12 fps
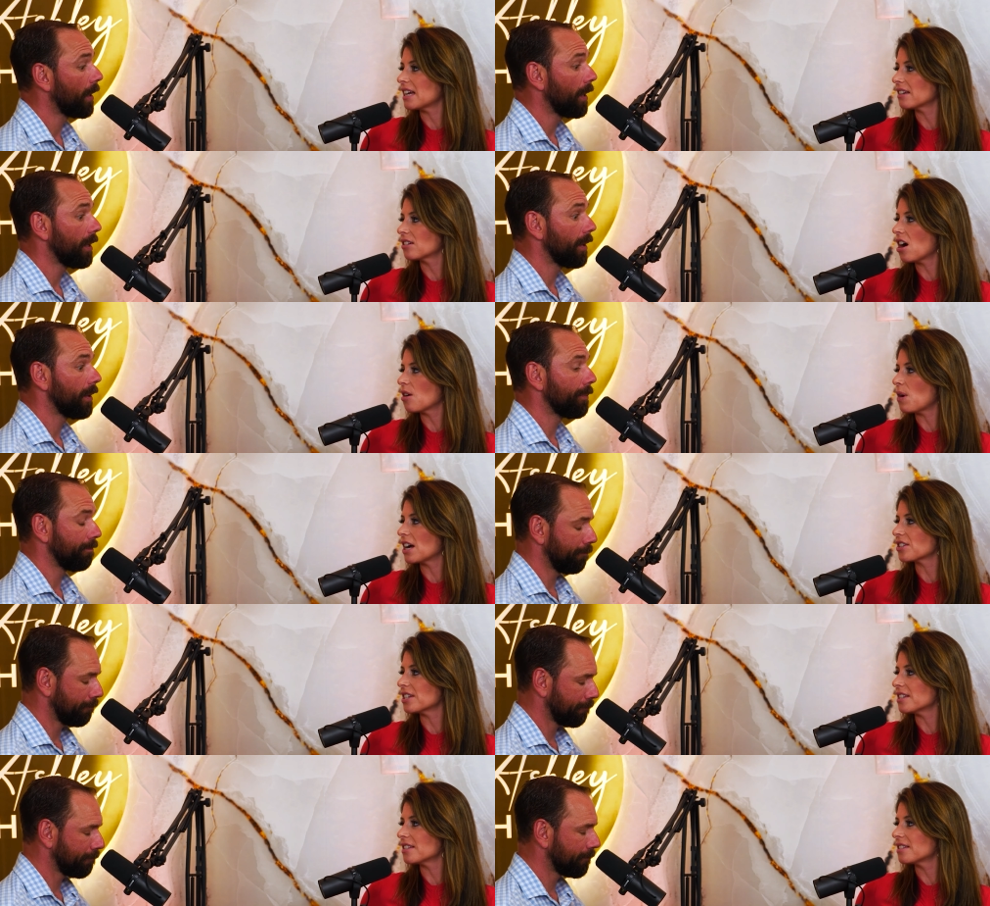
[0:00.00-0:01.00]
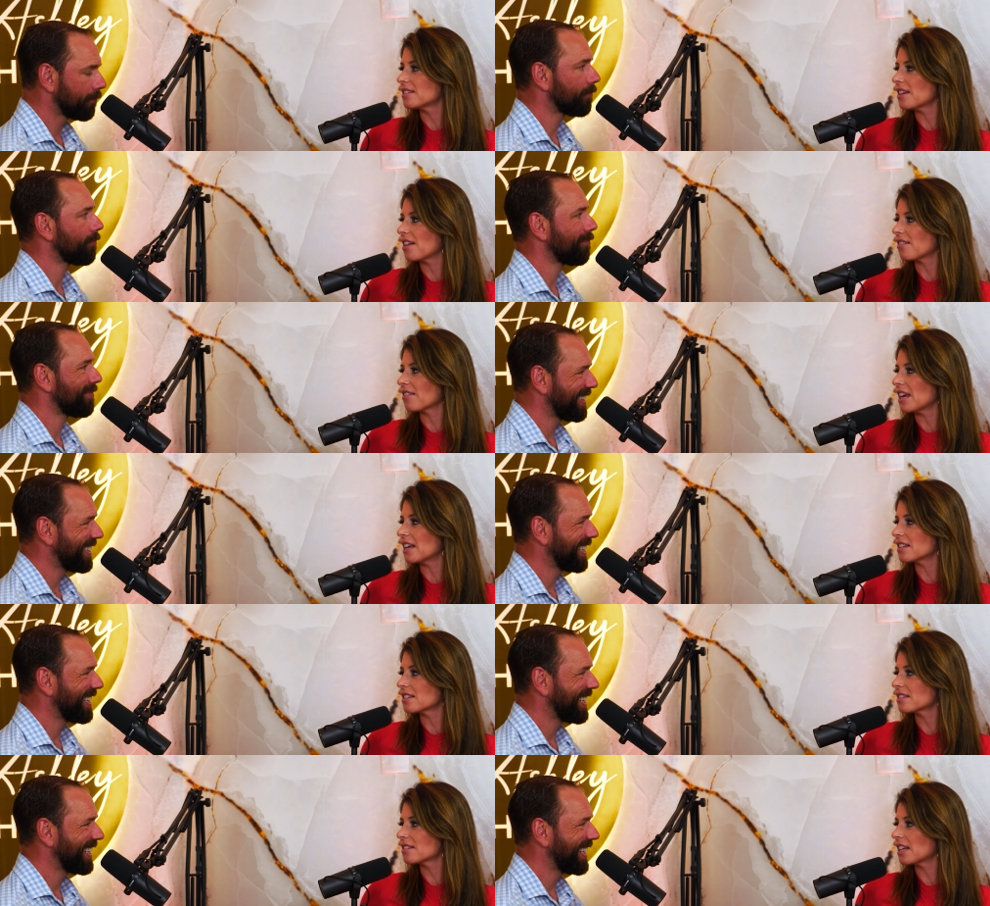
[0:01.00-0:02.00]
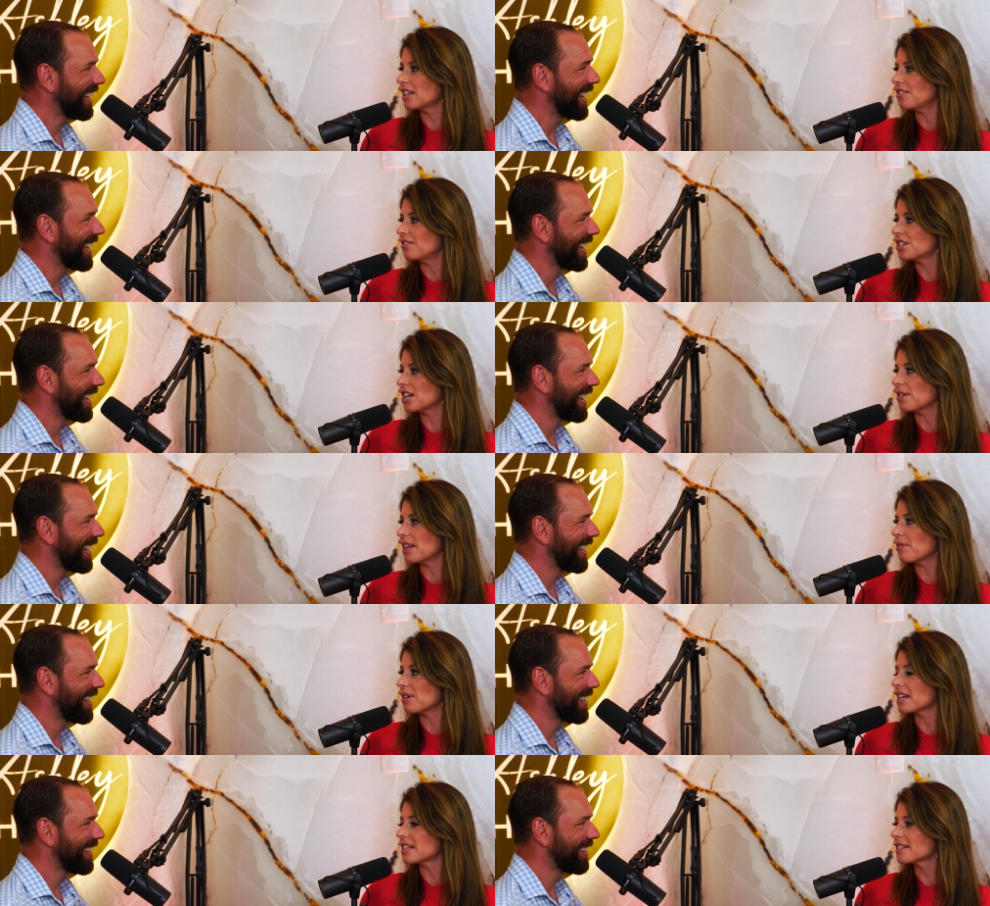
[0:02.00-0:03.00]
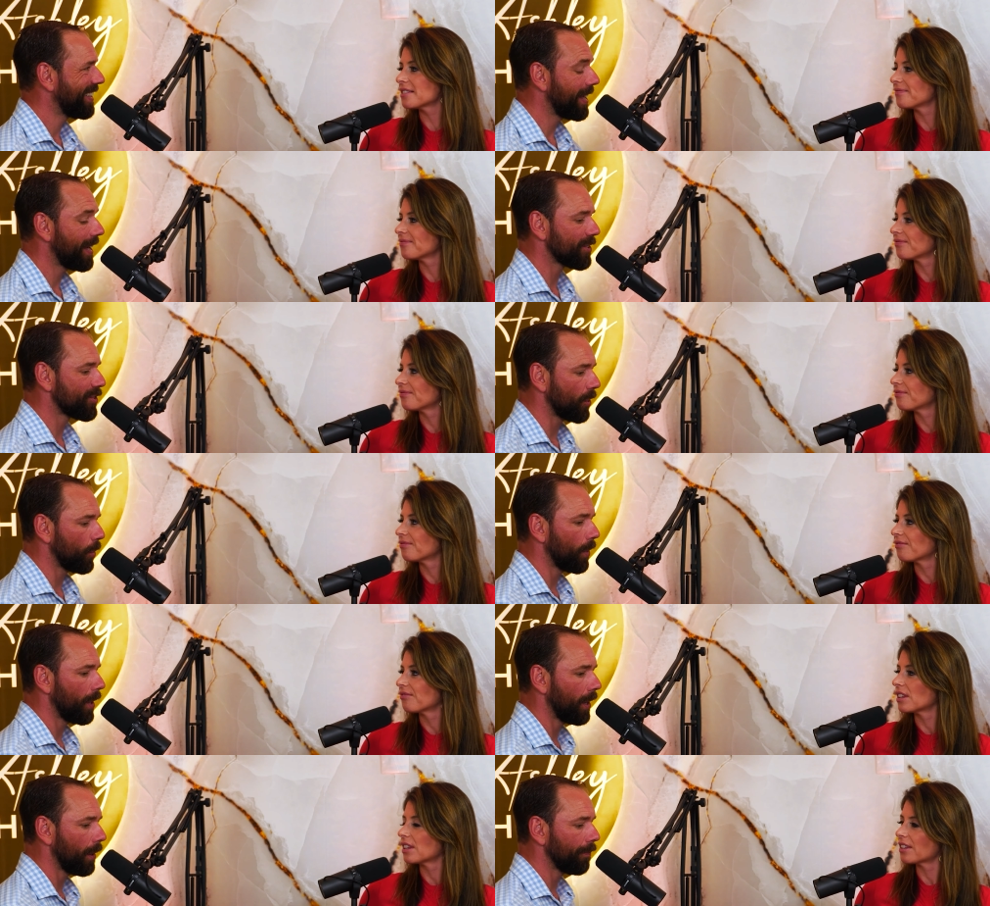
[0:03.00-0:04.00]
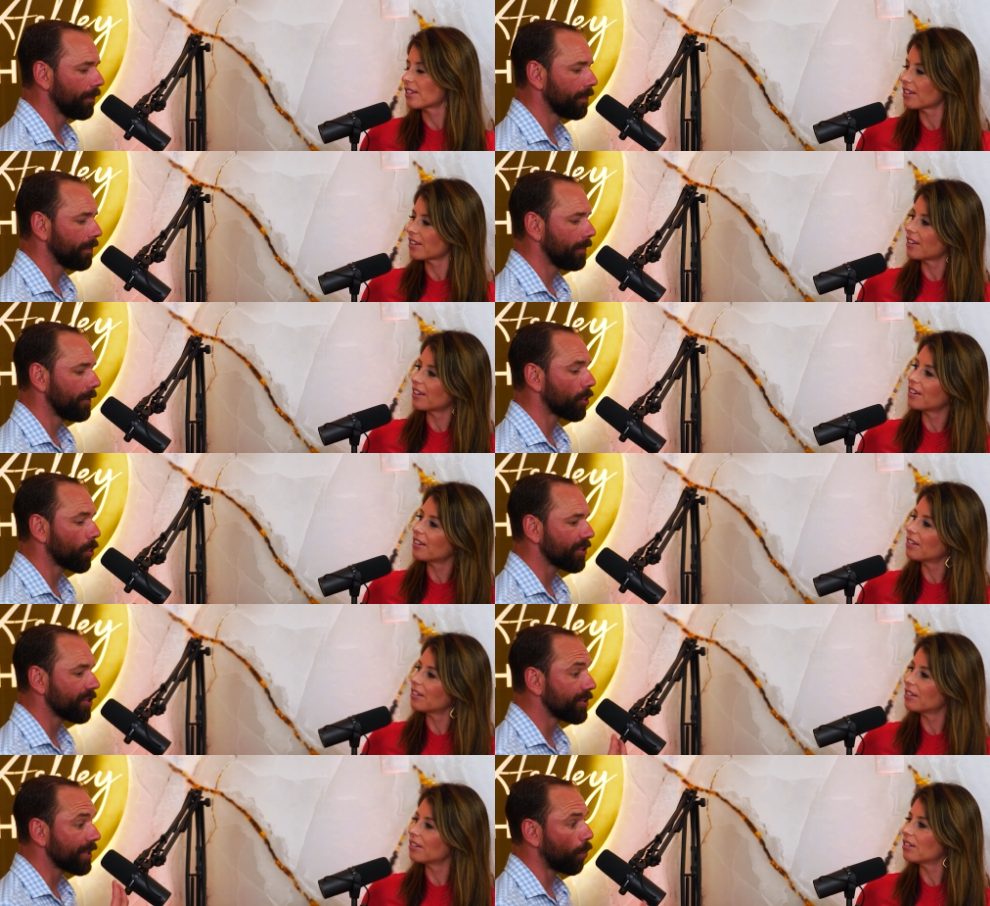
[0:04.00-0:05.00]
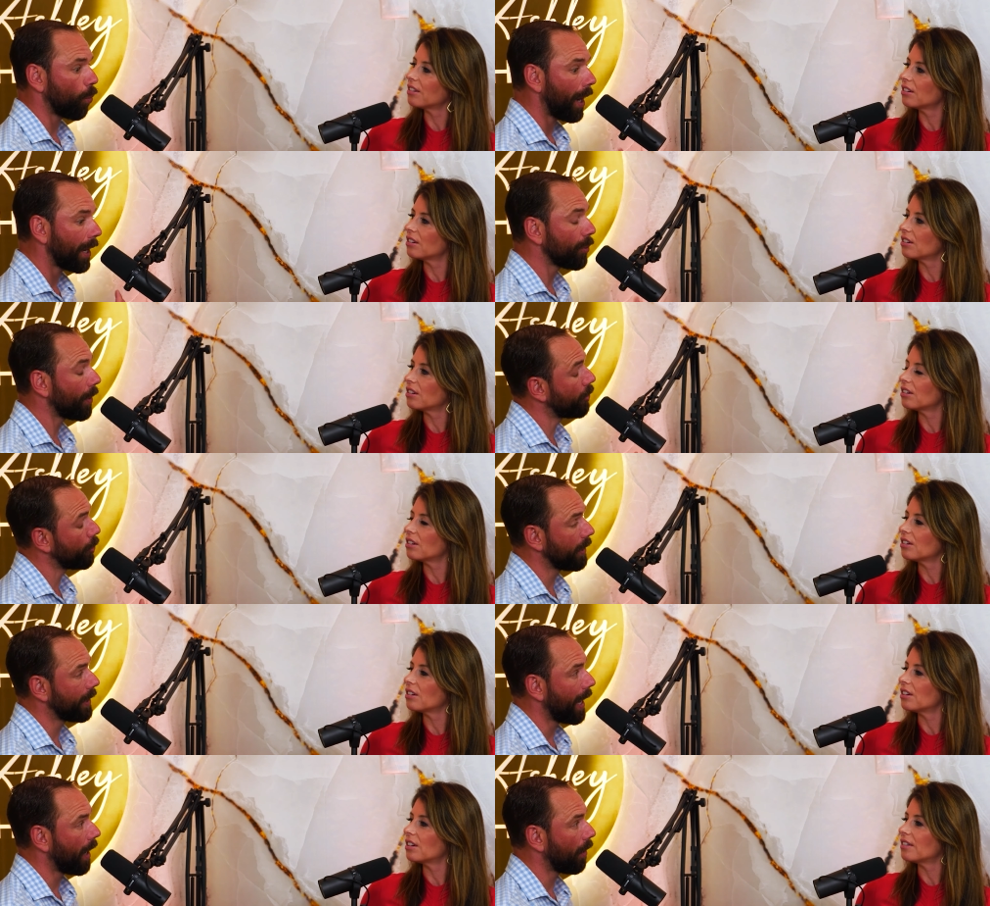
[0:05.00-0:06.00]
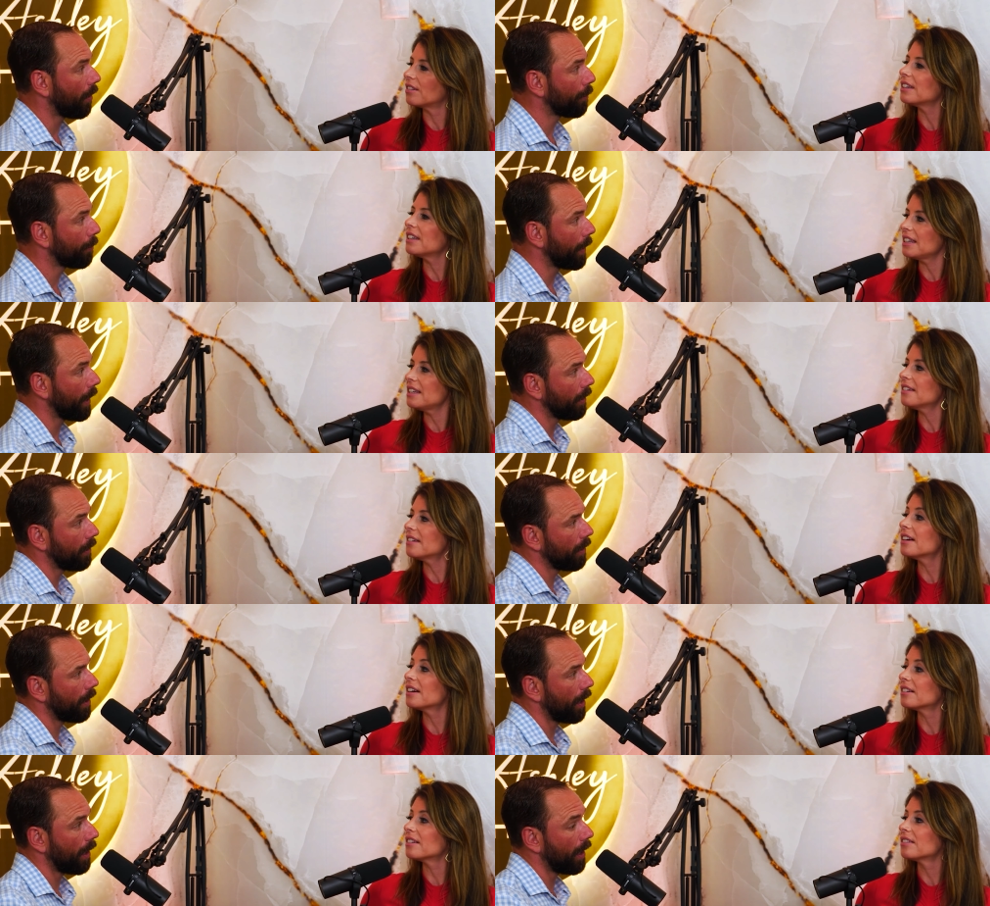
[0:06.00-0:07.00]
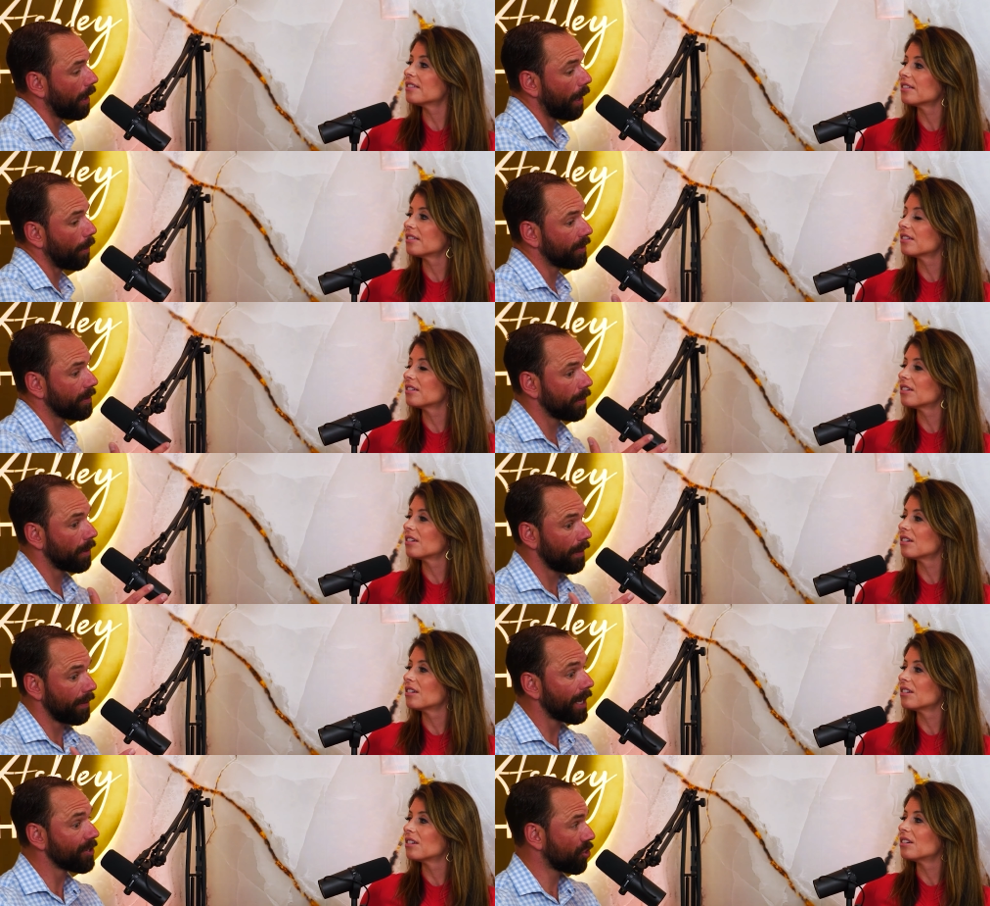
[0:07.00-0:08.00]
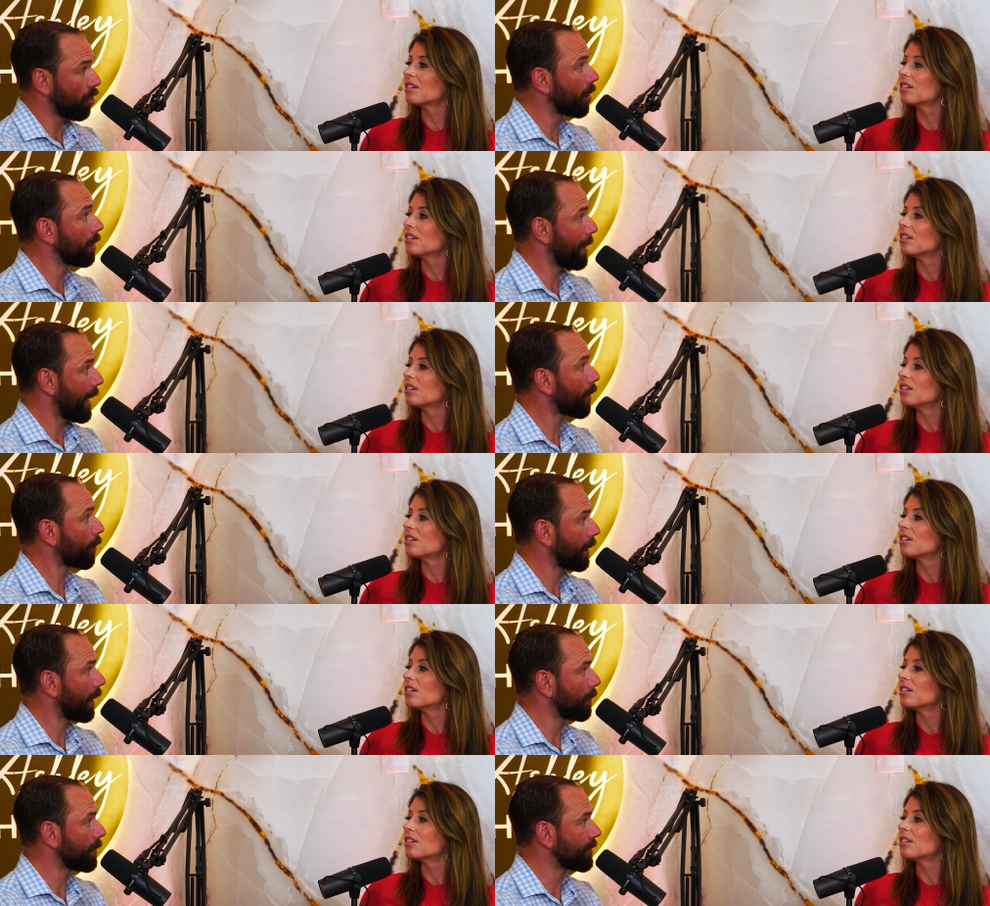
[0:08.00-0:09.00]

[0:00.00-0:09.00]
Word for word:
Speaker 1: like car washes, other things? Yeah, you share that with us.
Speaker 2: Yeah. So um, your question is like, why do I do it now? But uh-huh. I would. I started back when I